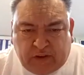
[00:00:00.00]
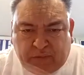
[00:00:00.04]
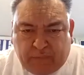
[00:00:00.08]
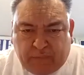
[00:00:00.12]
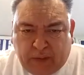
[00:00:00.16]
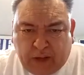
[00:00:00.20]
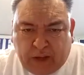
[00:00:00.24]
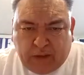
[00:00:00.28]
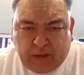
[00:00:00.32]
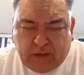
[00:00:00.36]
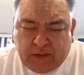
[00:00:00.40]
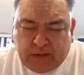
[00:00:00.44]

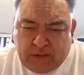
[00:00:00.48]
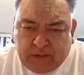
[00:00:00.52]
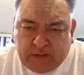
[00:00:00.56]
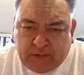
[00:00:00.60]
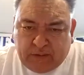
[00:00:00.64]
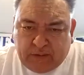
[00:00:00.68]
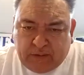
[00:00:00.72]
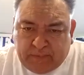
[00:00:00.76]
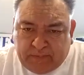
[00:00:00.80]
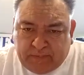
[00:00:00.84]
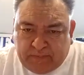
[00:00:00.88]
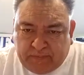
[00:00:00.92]
mouth,
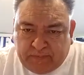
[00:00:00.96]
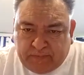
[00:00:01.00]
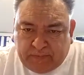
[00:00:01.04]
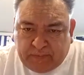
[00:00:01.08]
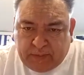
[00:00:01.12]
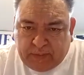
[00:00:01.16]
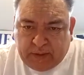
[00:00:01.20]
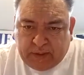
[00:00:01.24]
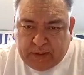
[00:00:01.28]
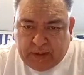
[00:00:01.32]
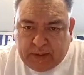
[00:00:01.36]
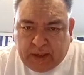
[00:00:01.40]

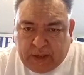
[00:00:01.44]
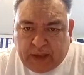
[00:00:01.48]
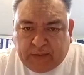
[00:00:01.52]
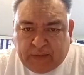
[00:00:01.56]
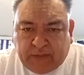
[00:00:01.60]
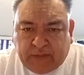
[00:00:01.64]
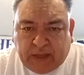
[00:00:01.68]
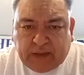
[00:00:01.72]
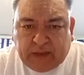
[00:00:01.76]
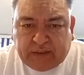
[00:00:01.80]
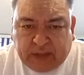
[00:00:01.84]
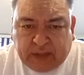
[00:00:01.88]
and
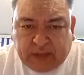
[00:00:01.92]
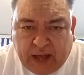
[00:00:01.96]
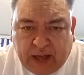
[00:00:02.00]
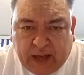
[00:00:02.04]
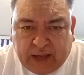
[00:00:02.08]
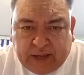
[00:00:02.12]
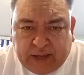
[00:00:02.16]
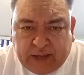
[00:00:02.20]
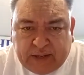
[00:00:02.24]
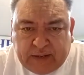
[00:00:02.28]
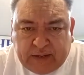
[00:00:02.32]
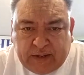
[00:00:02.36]
they
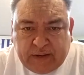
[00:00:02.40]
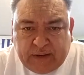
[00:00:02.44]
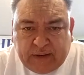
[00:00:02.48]
died.